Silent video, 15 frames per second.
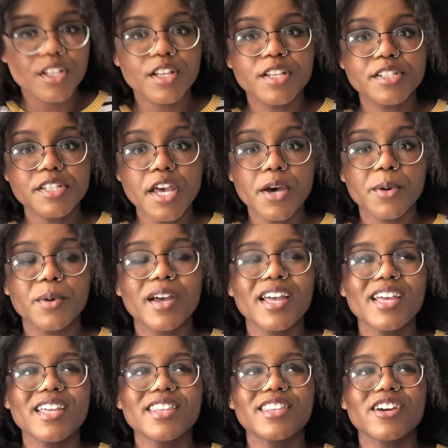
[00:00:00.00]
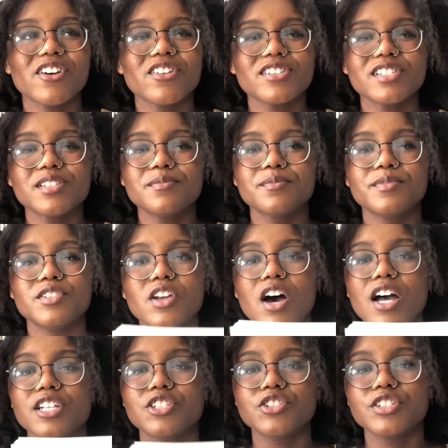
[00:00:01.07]
So there are some
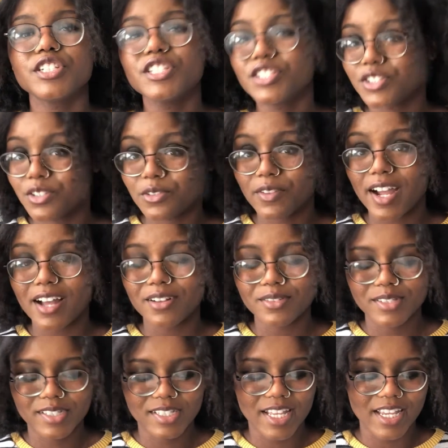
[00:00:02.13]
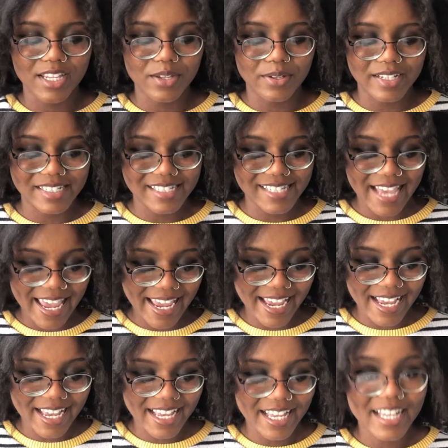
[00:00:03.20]
non-traditional routes that you can
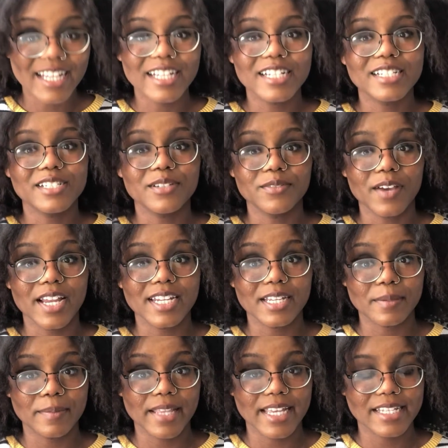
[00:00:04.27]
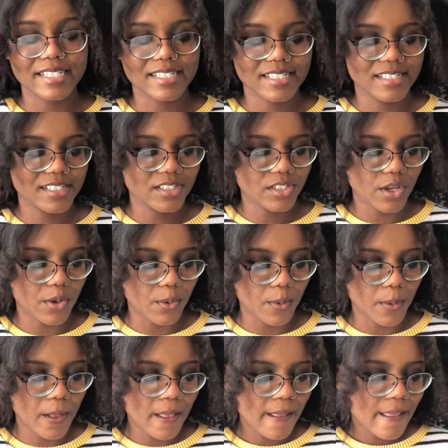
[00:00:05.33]
take to finding a place. So
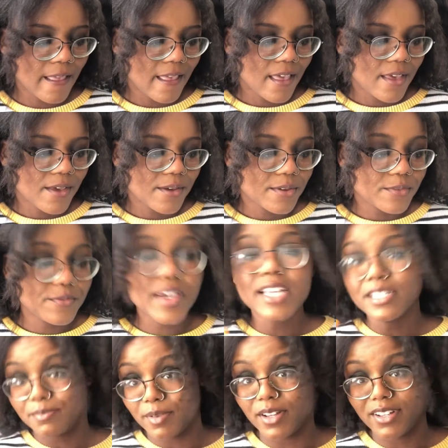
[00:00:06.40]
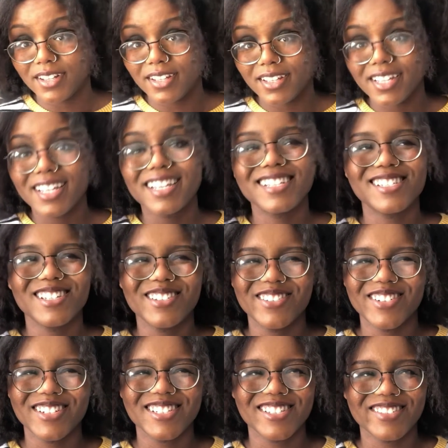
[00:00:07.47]
Facebook is the
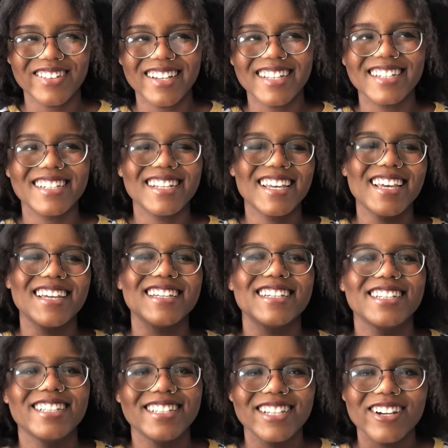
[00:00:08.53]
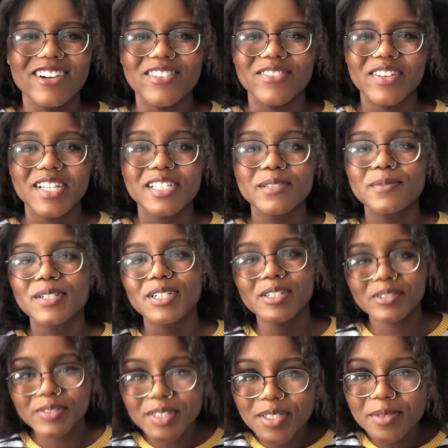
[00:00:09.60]
first one, and there are Facebook
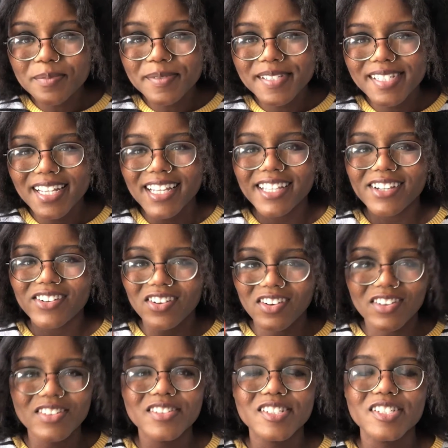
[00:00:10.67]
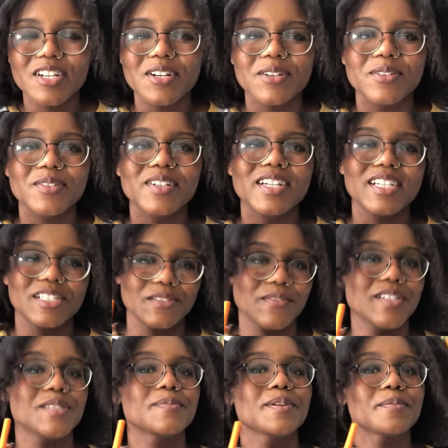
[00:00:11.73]
groups, and there are also
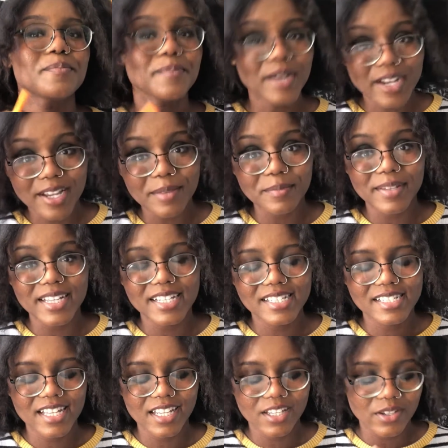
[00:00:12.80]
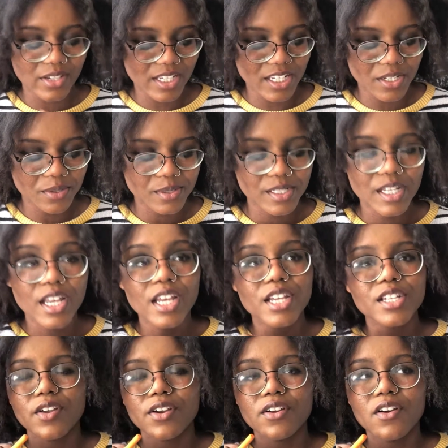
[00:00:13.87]
Facebook Marketplace that you can use.
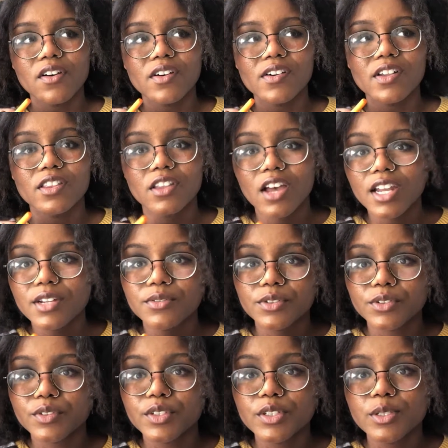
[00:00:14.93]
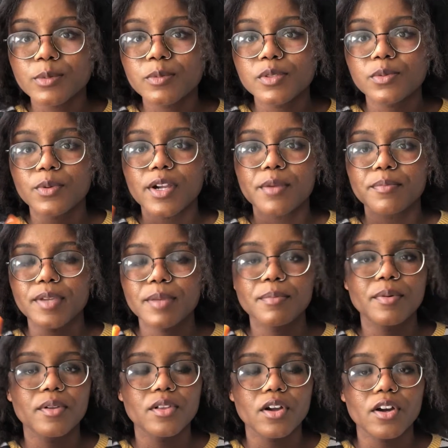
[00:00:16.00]
There are a lot of groups where
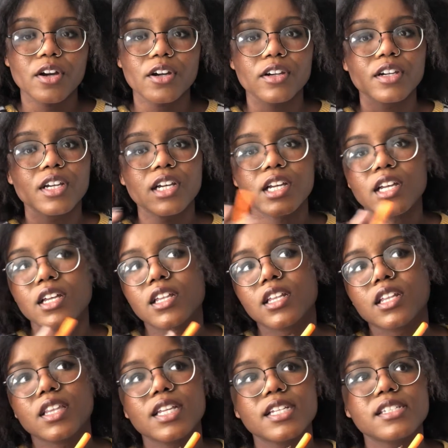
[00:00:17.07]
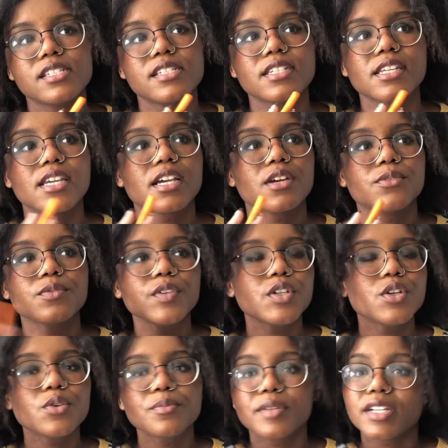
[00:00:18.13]
people are listing a
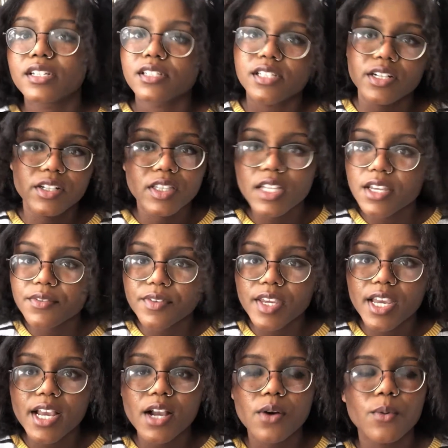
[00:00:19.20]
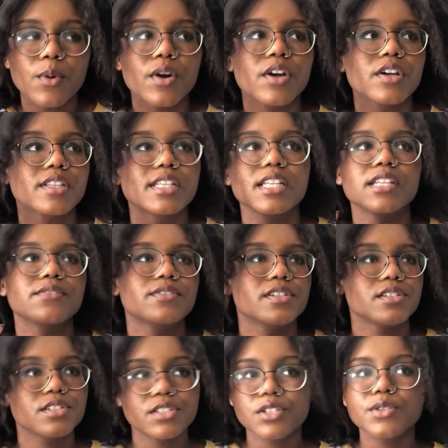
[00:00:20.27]
room because they're leaving, or they live in a
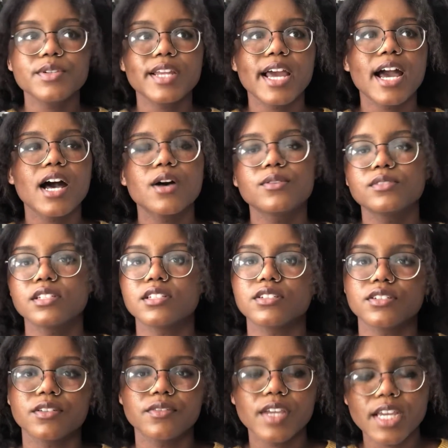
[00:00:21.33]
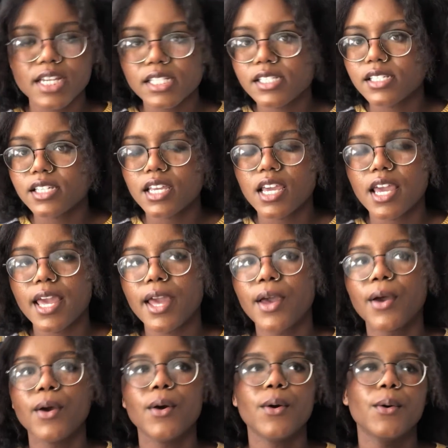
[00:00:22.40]
student house and there's a vacancy,
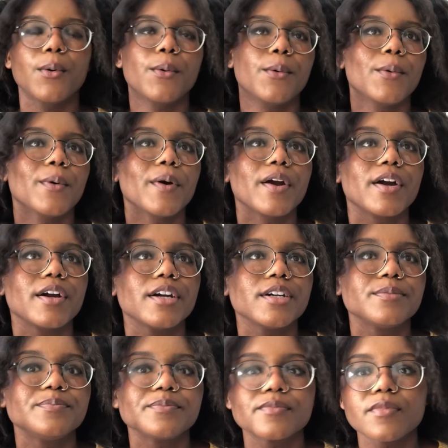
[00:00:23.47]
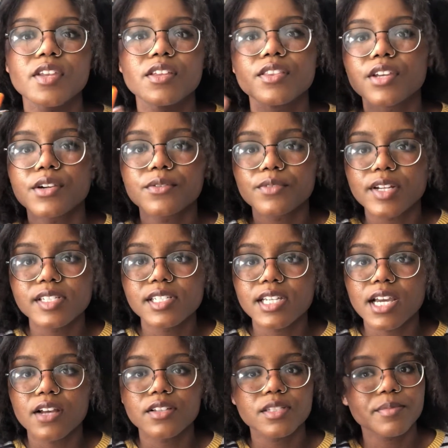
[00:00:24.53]
or they're renting
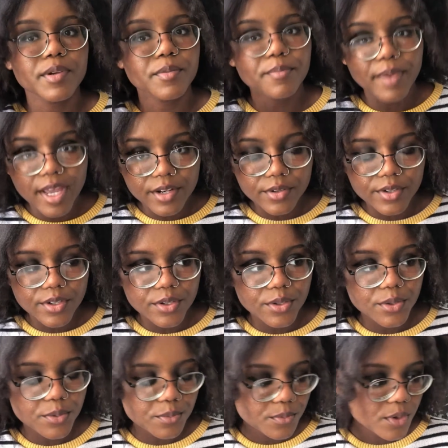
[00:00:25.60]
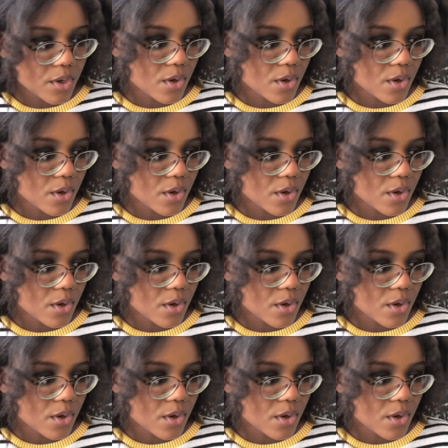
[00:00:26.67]
out a spare bedroom,